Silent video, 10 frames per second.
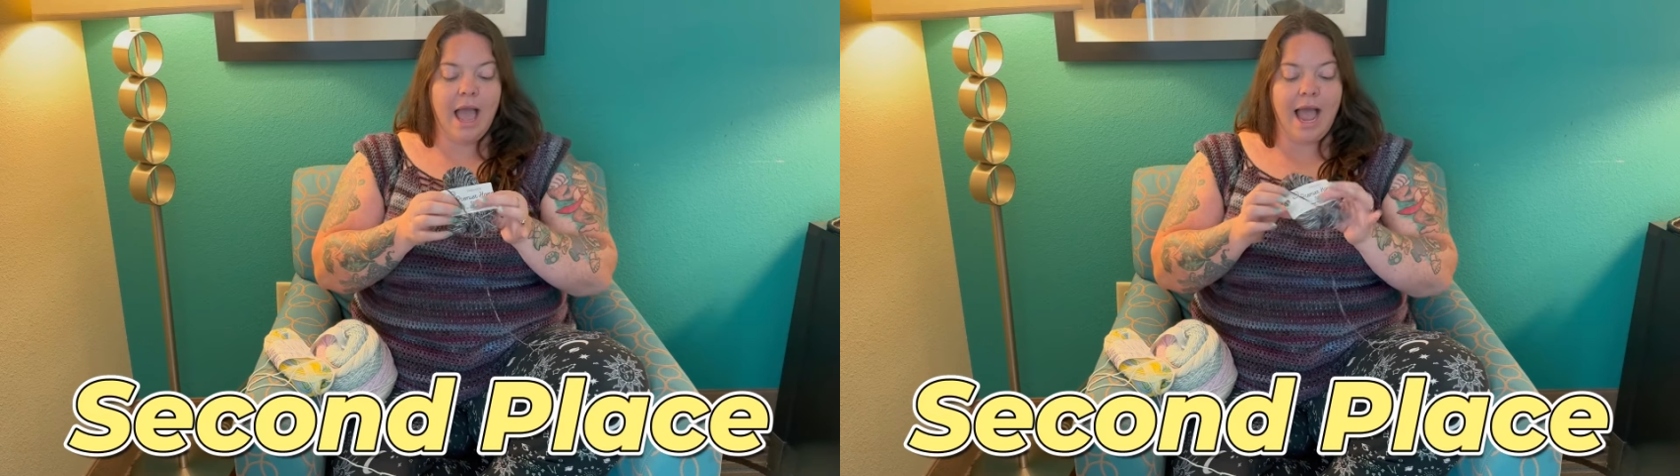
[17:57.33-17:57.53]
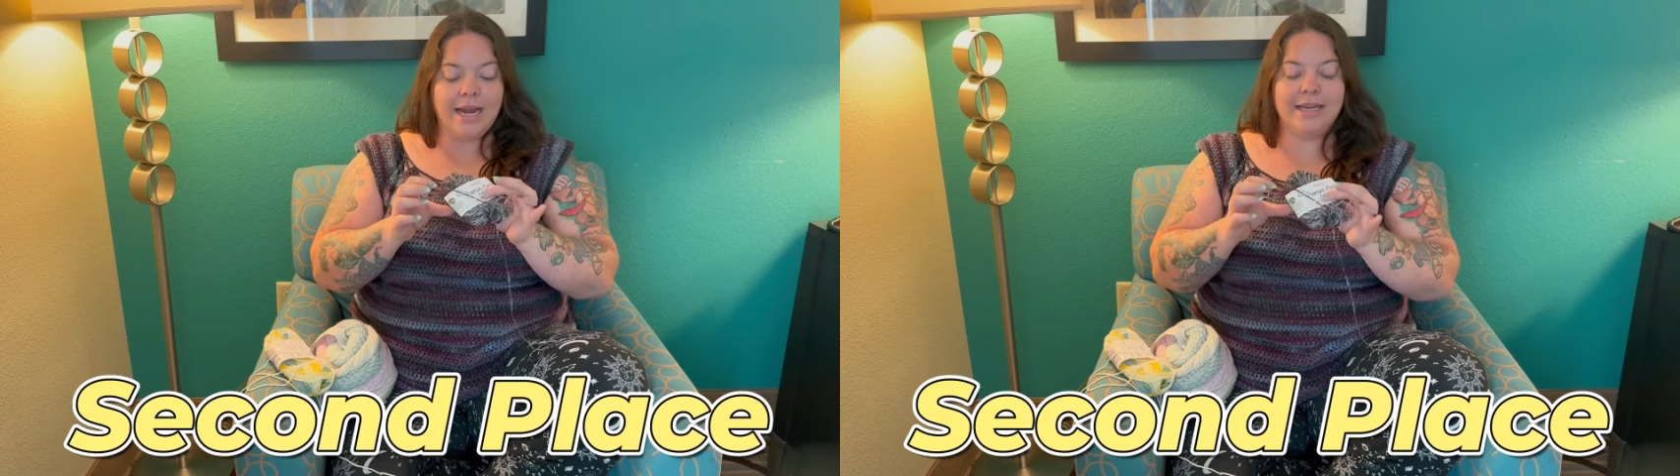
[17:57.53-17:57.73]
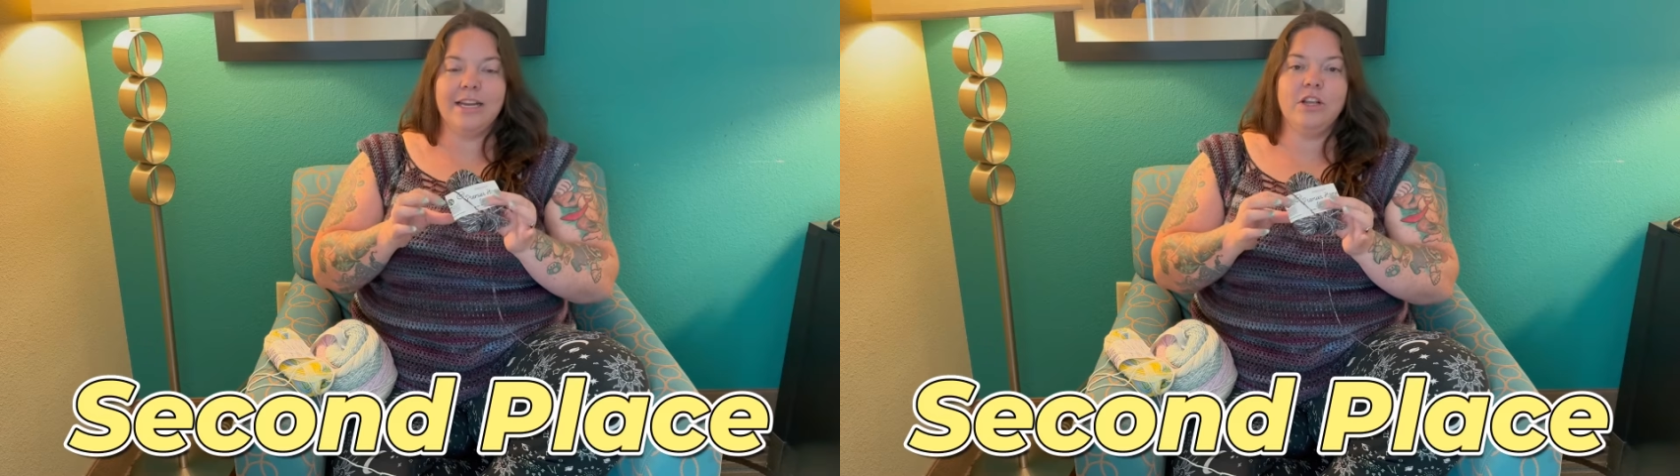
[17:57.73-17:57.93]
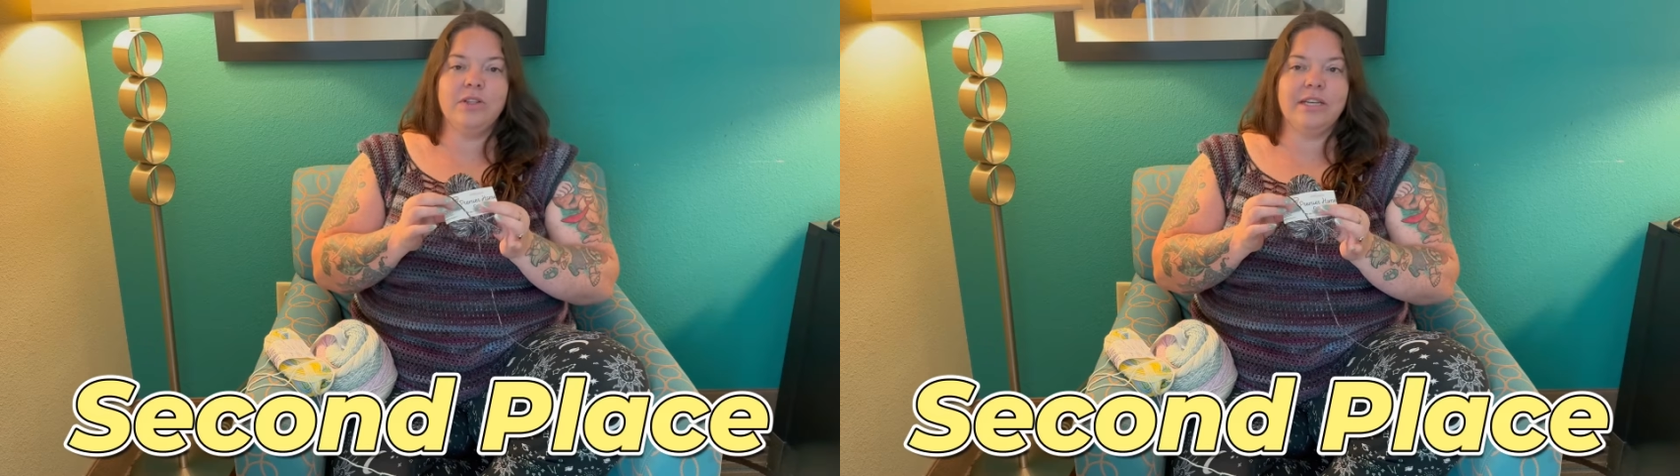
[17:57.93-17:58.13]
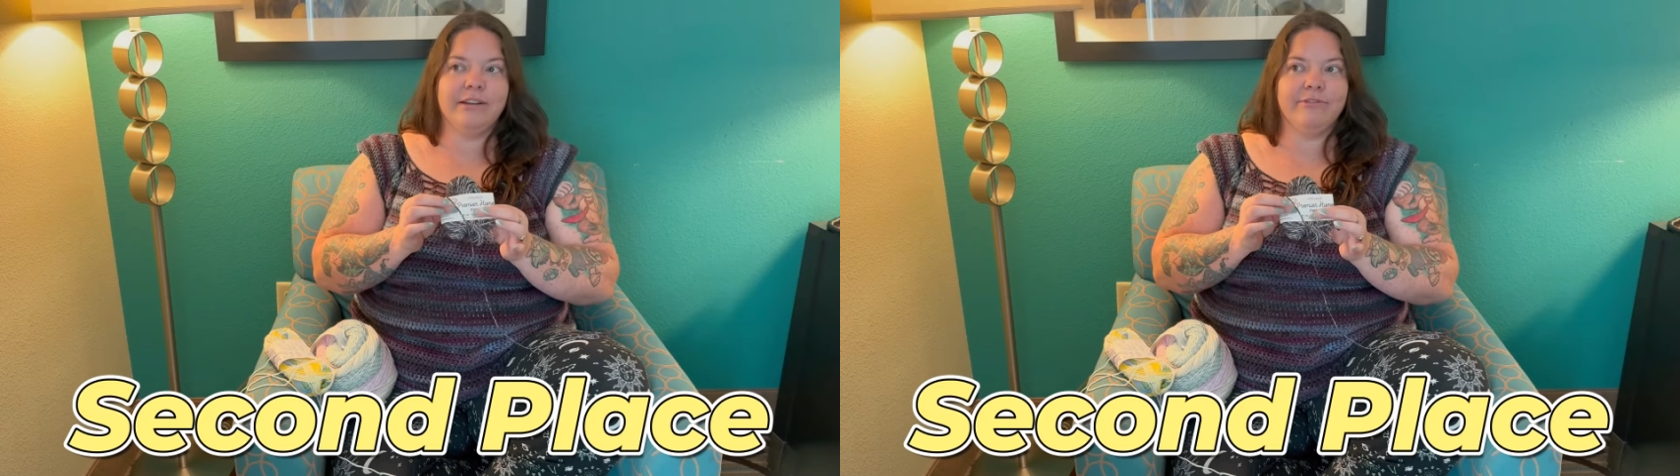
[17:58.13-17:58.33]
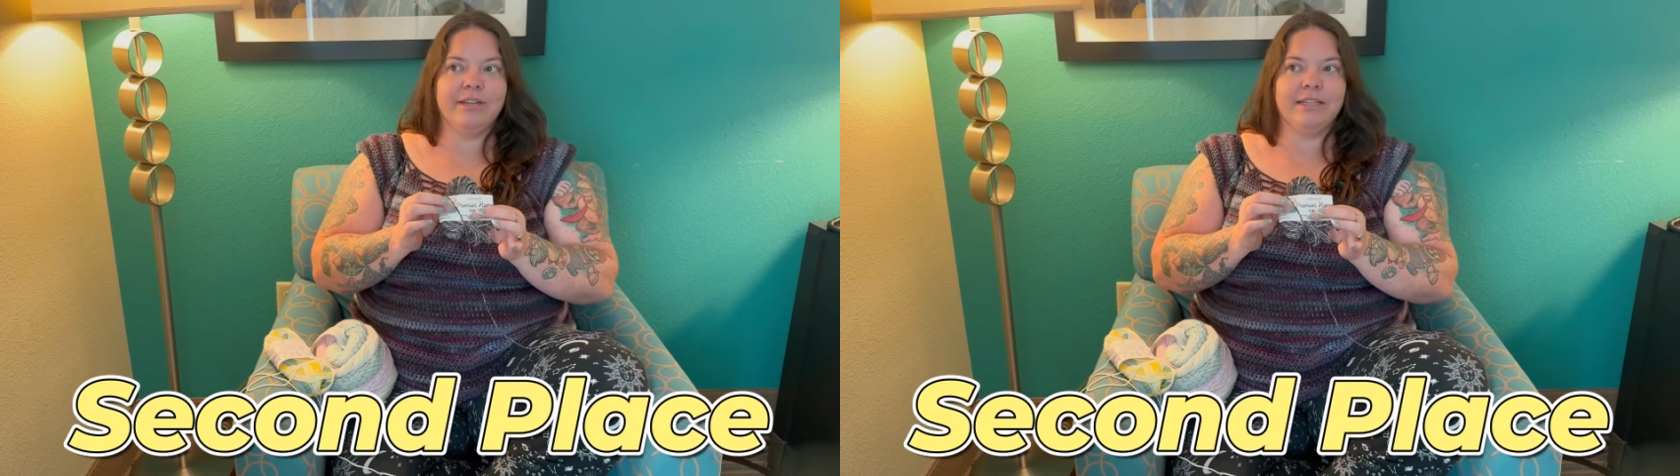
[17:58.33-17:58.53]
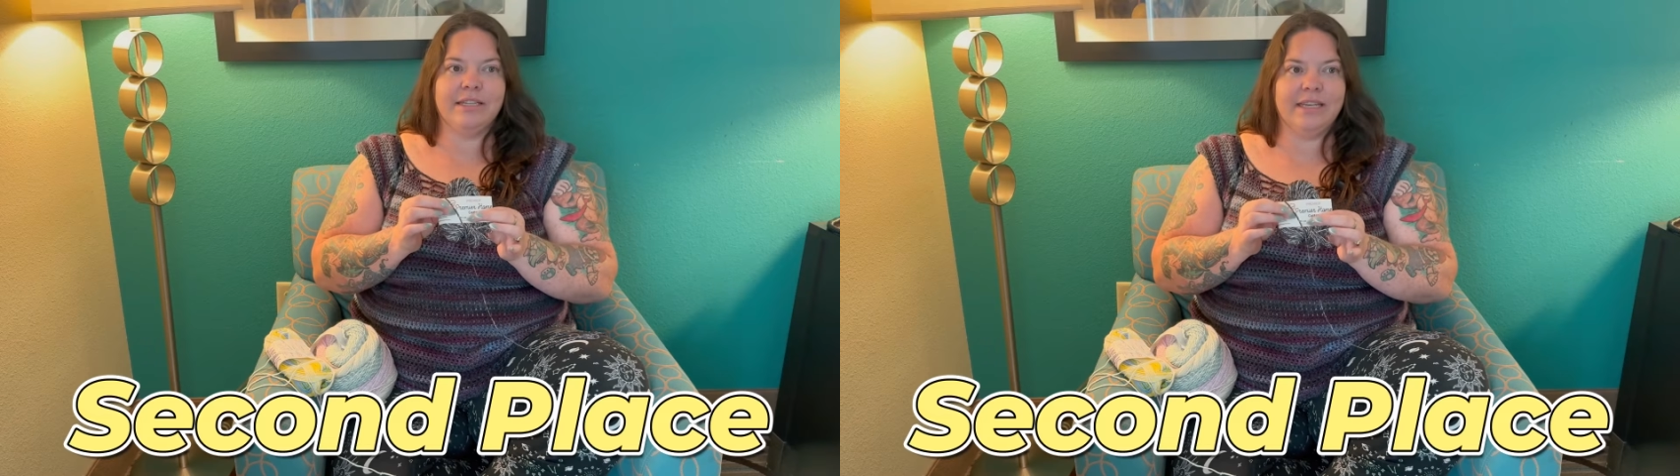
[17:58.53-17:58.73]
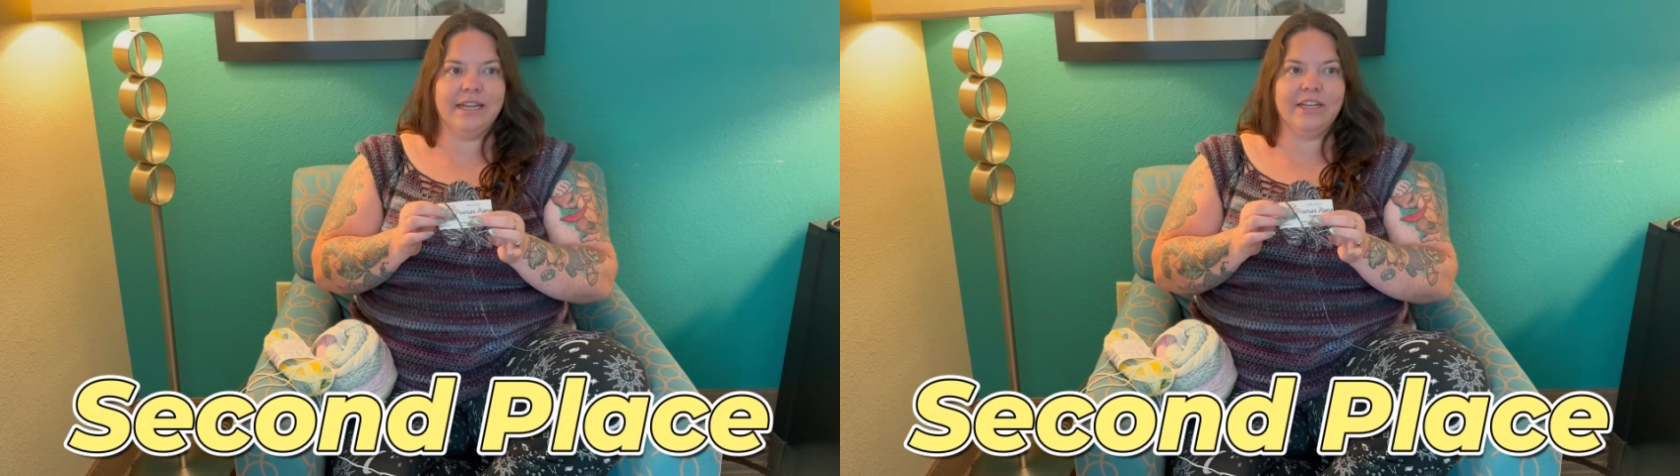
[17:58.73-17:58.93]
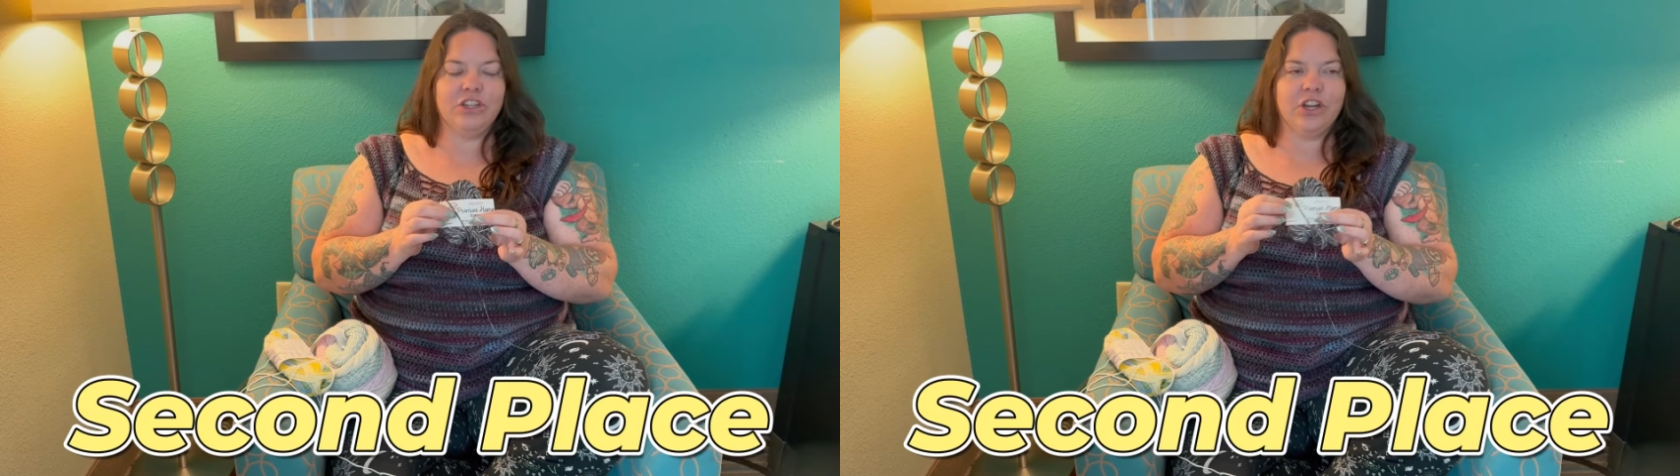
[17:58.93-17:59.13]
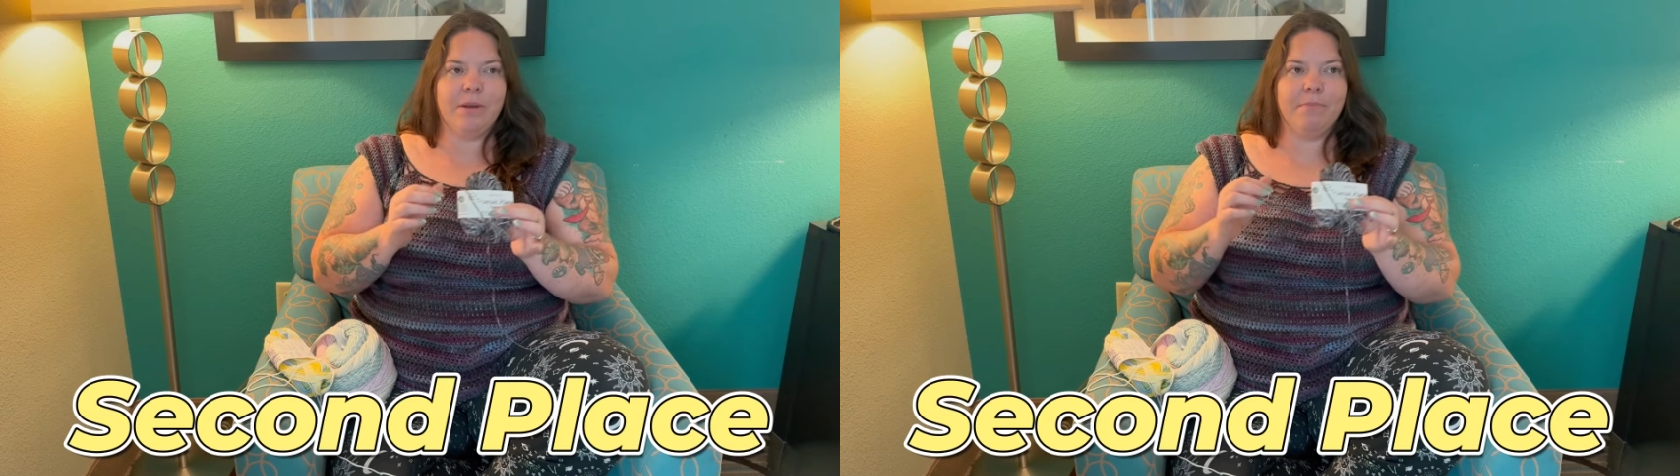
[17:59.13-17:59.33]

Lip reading: I did use a different stitch,